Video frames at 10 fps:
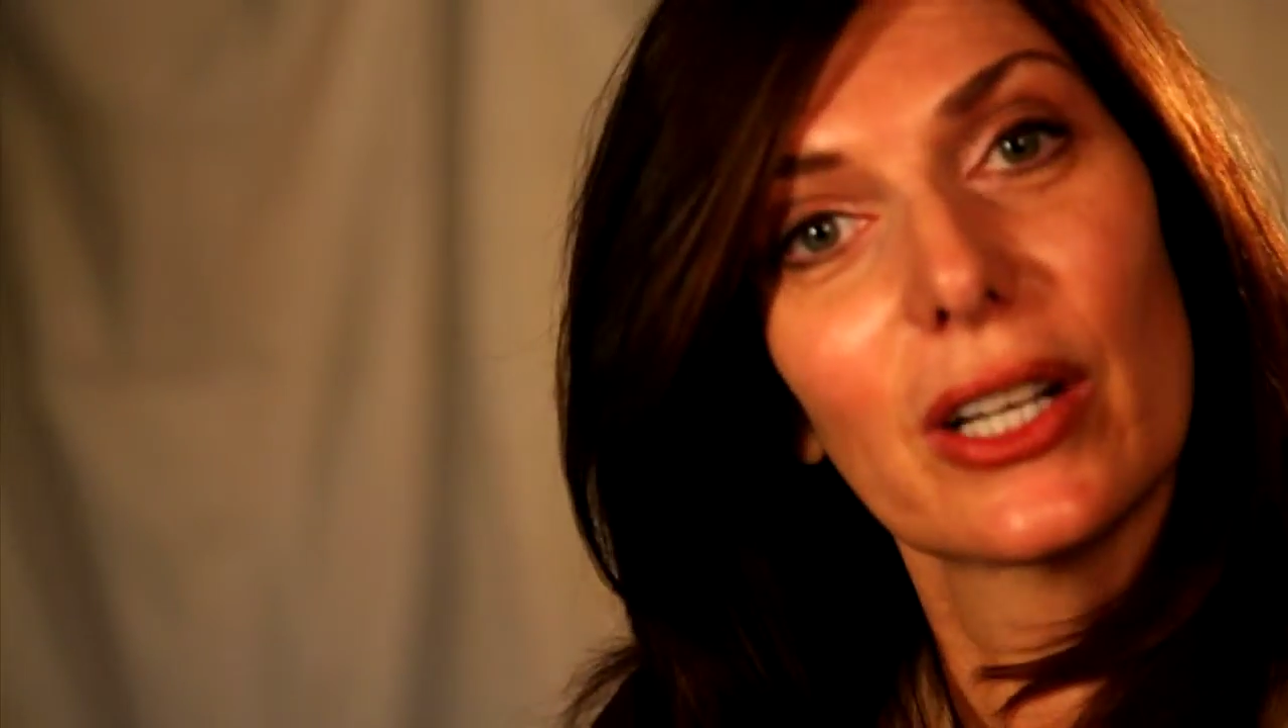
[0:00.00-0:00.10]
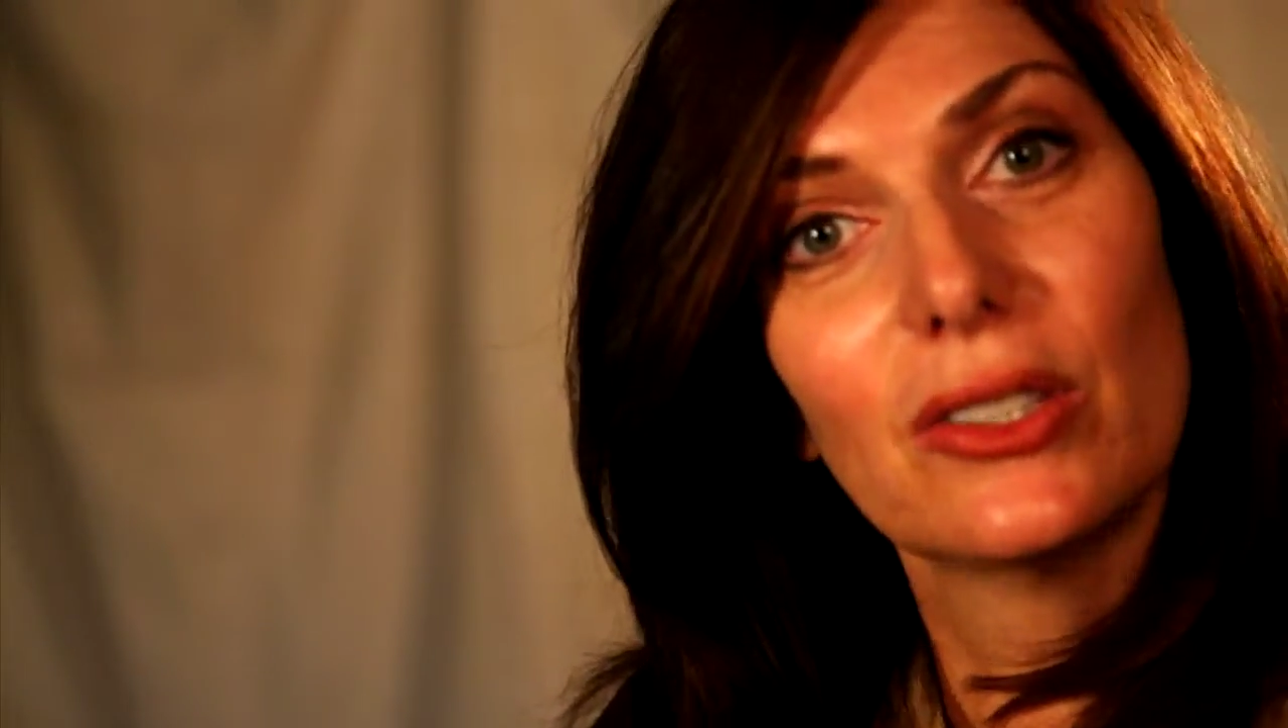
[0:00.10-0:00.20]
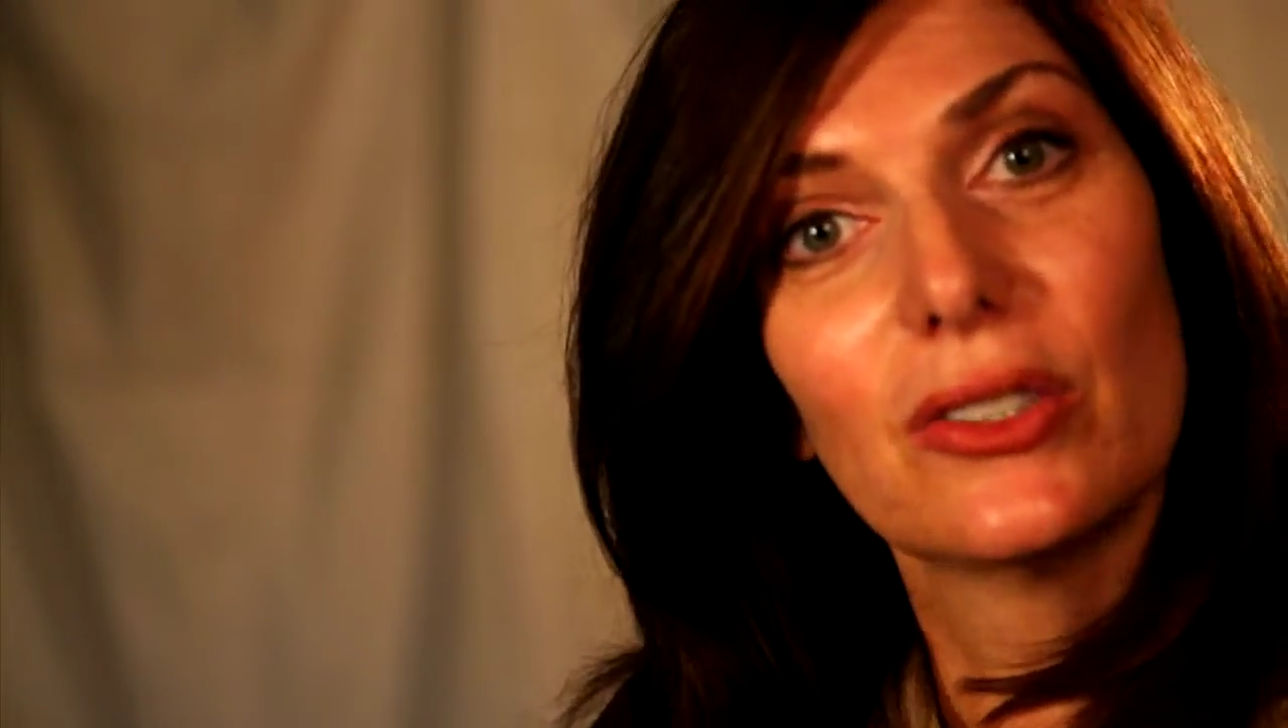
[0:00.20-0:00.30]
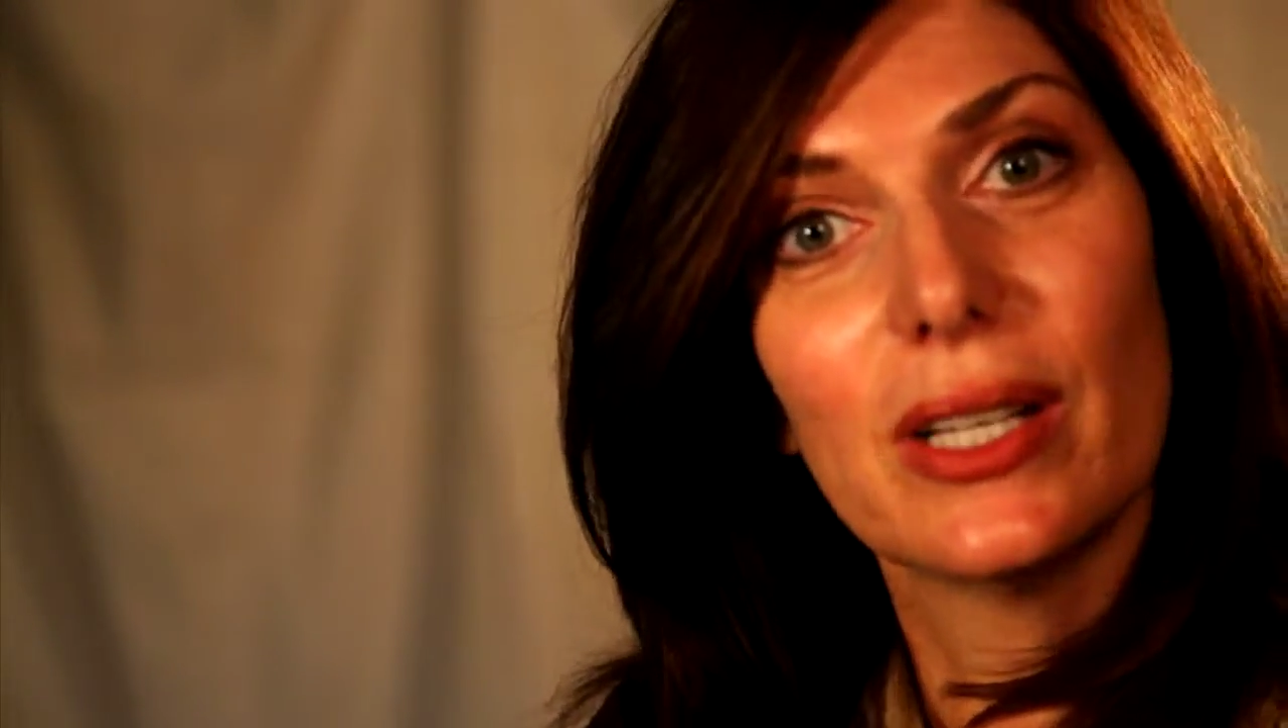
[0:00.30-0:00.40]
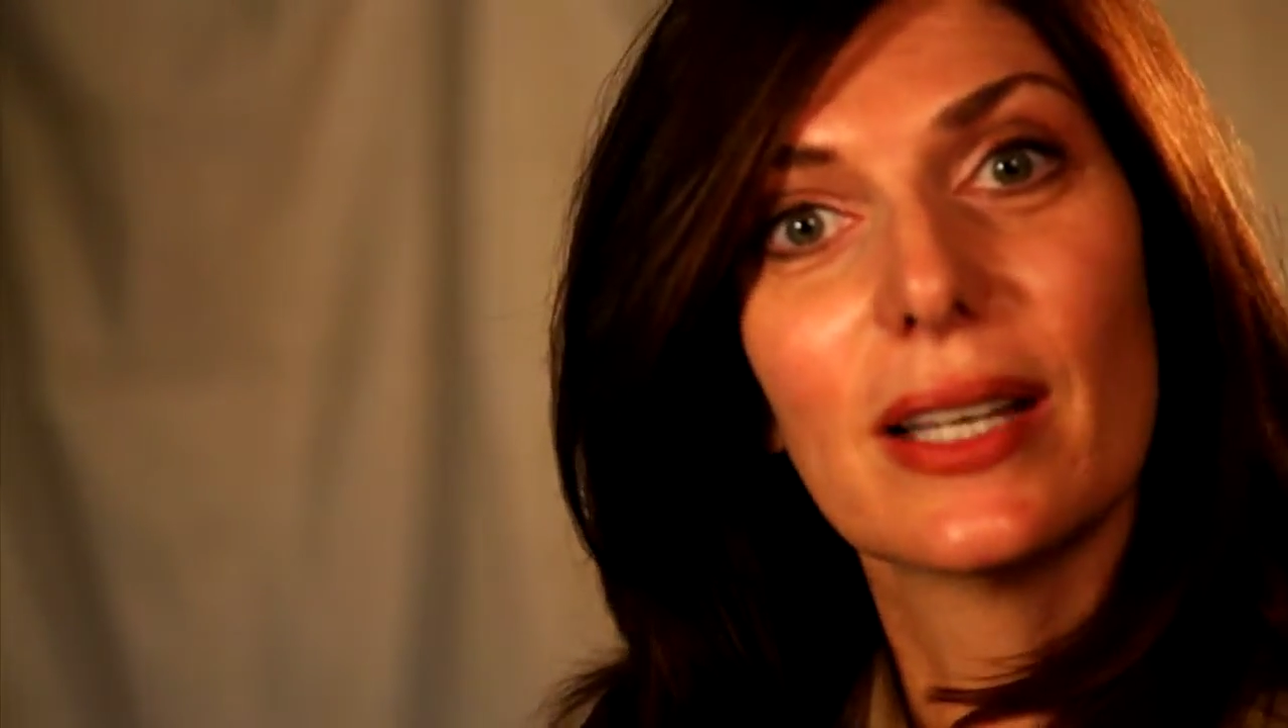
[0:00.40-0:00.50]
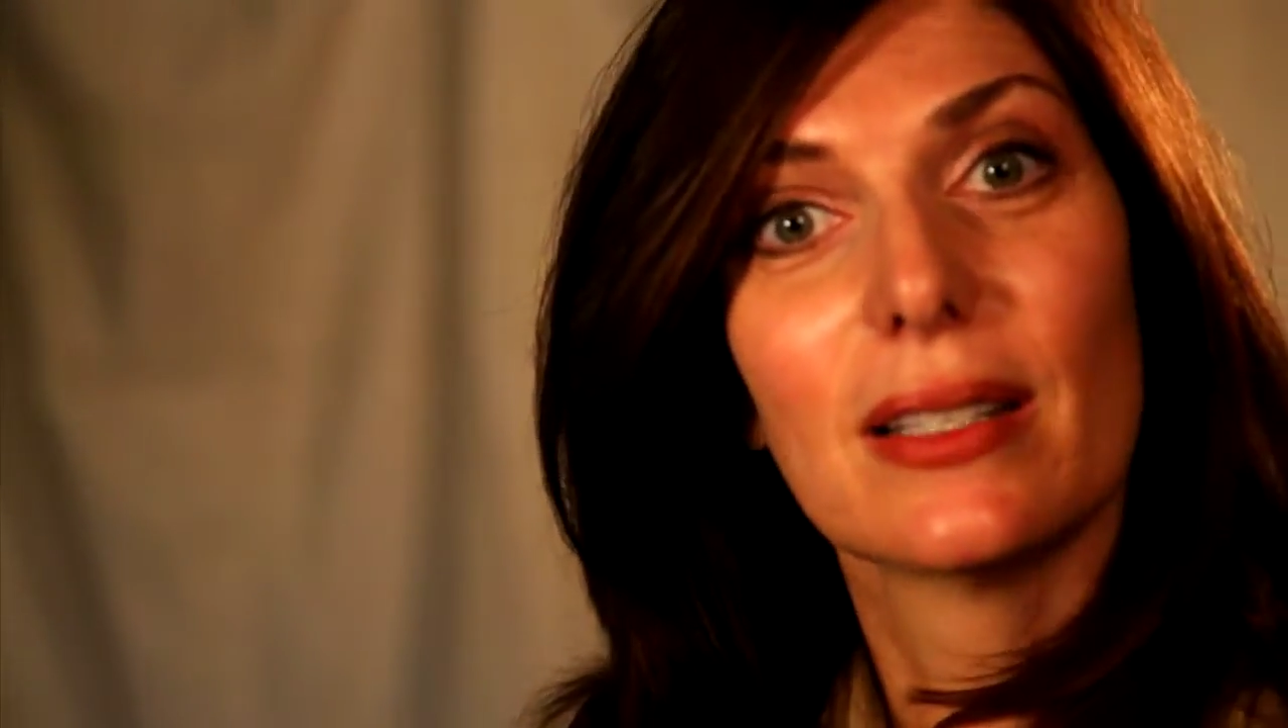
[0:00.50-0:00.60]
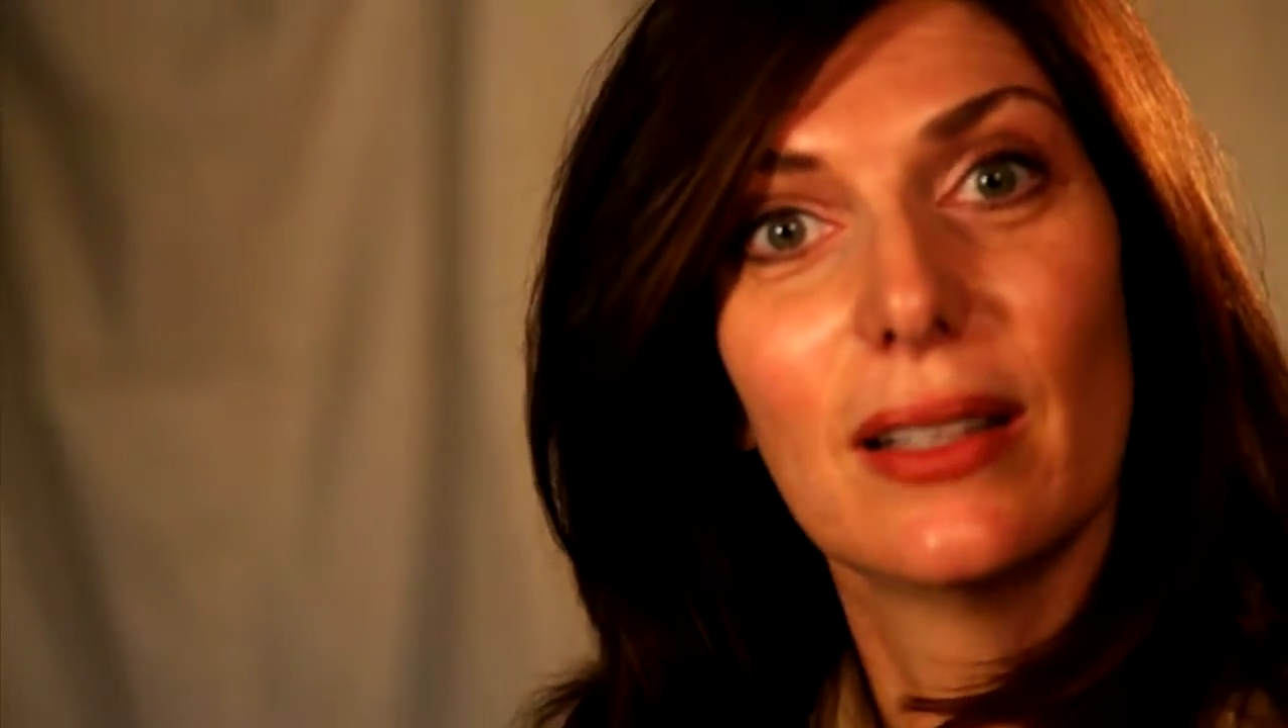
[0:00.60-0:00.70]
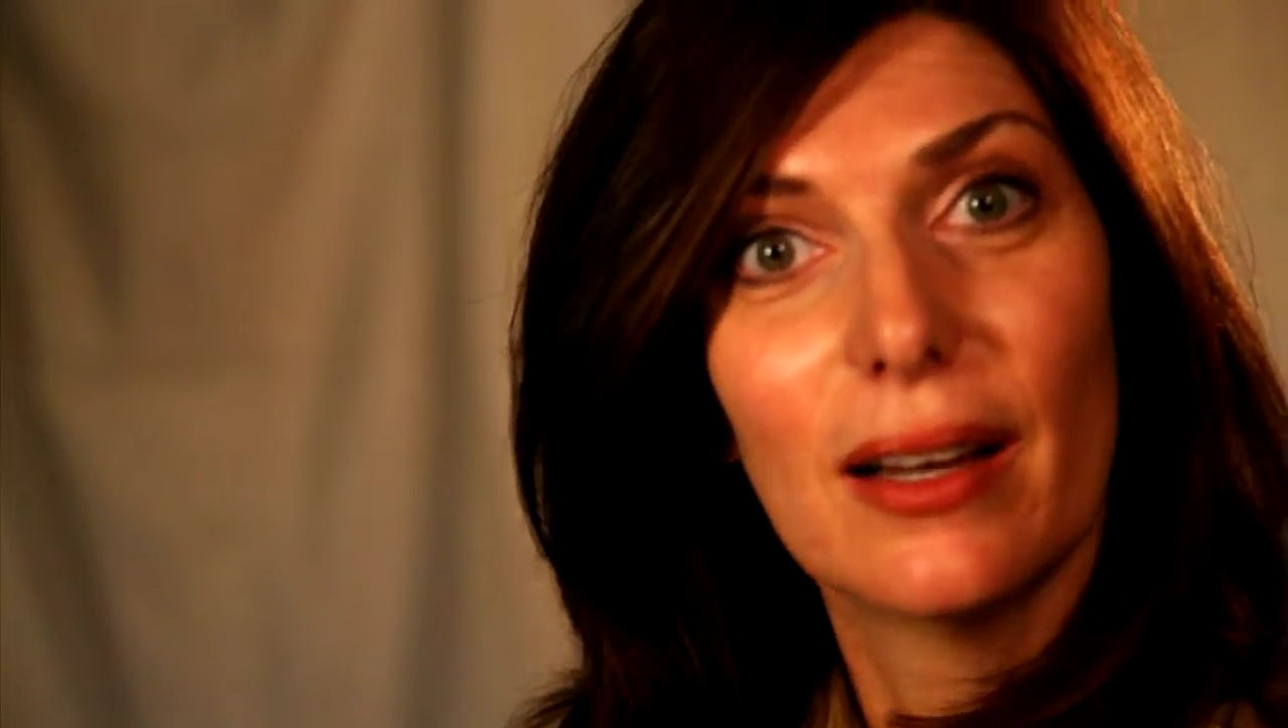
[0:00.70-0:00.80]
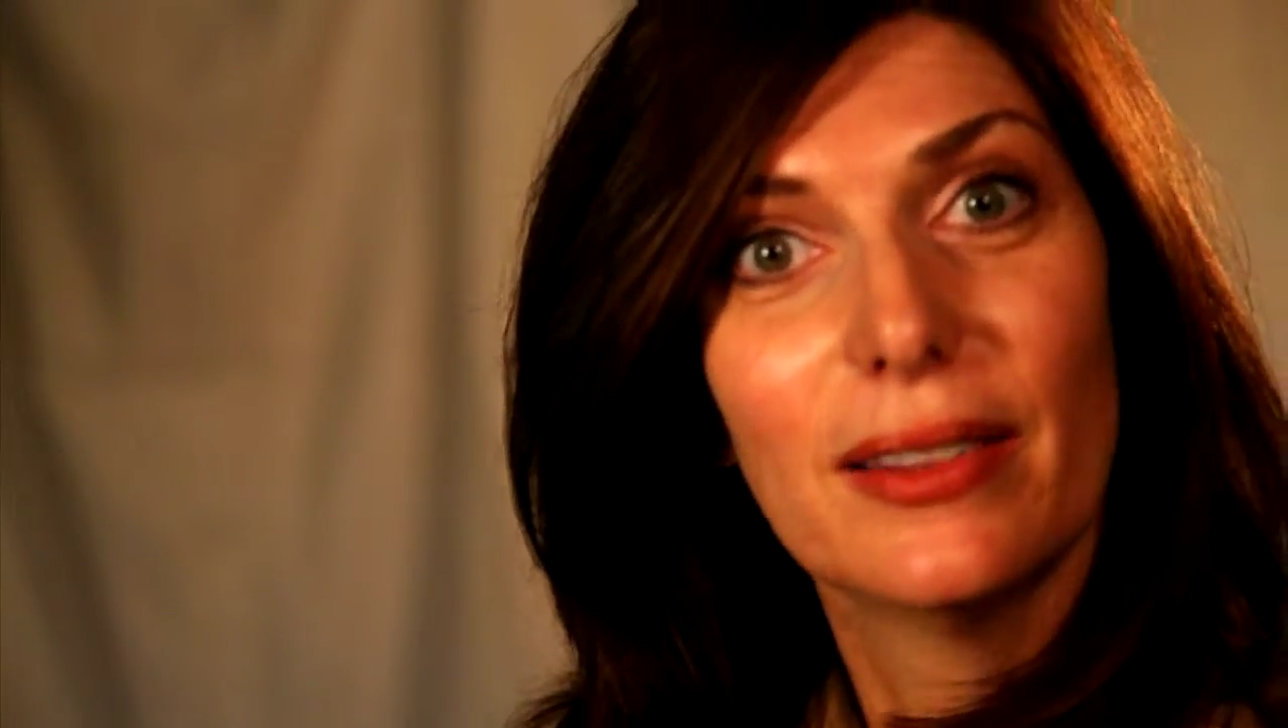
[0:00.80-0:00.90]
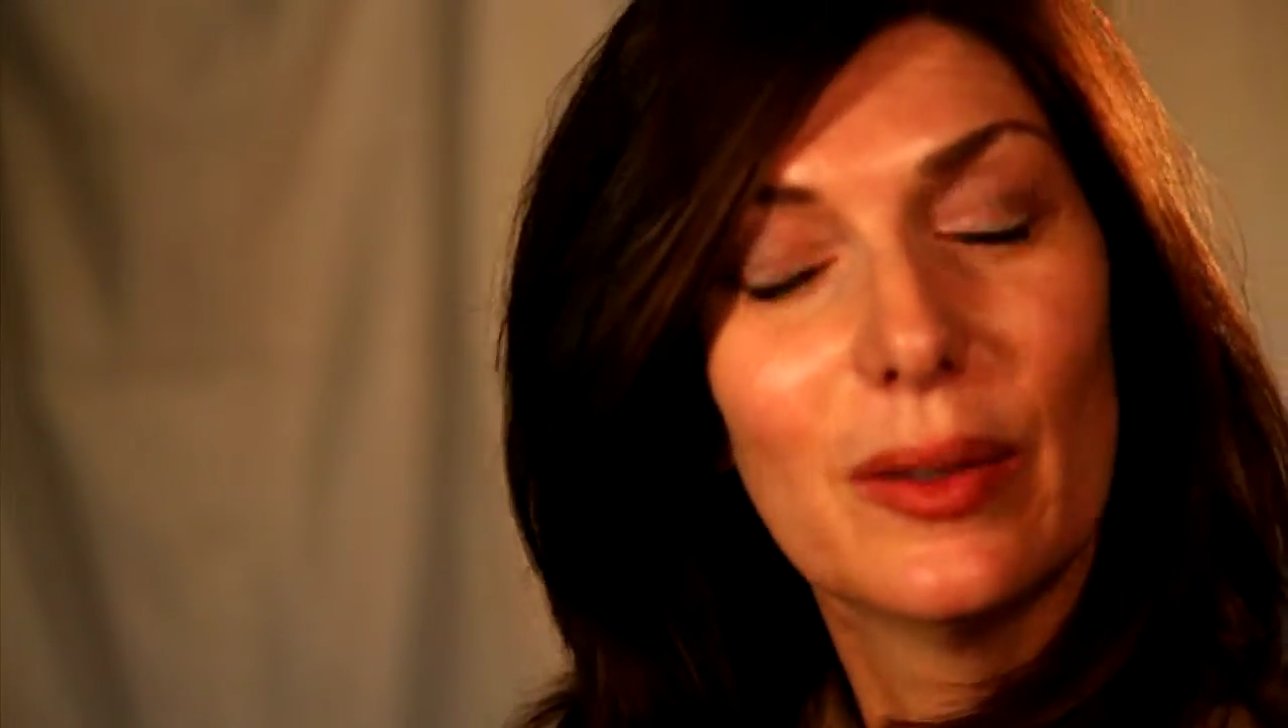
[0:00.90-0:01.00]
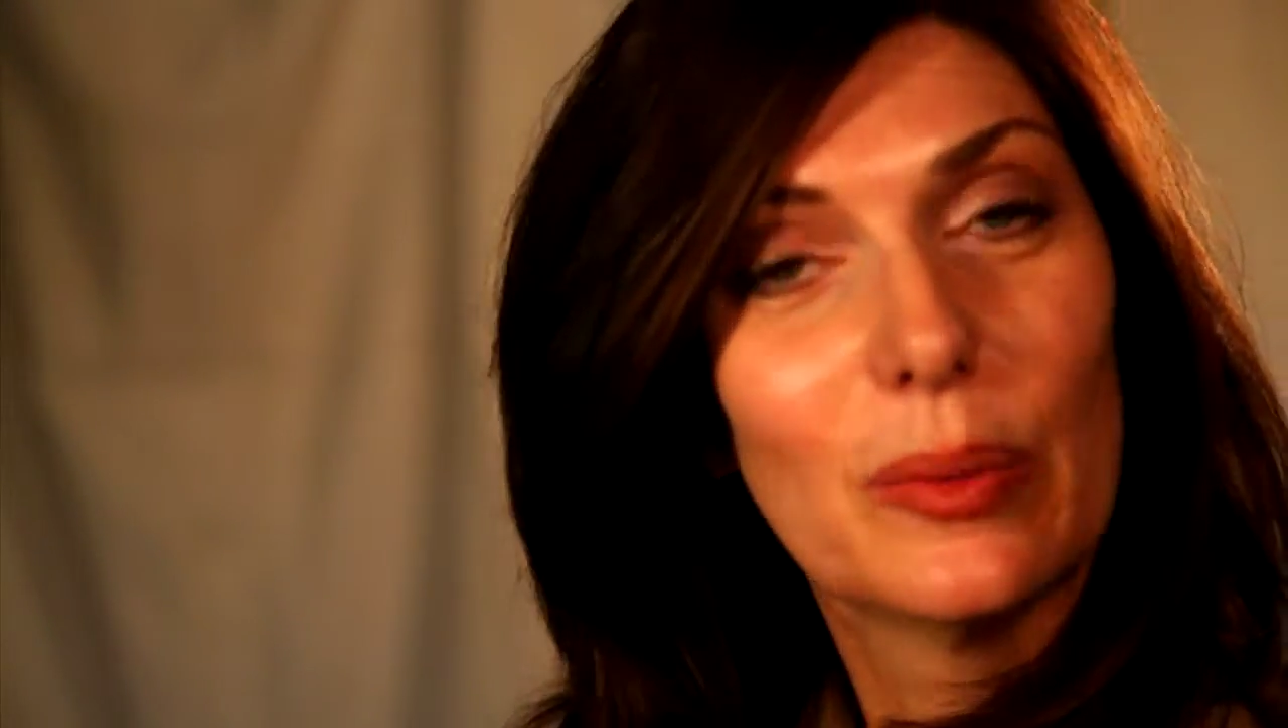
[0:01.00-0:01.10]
country has a lot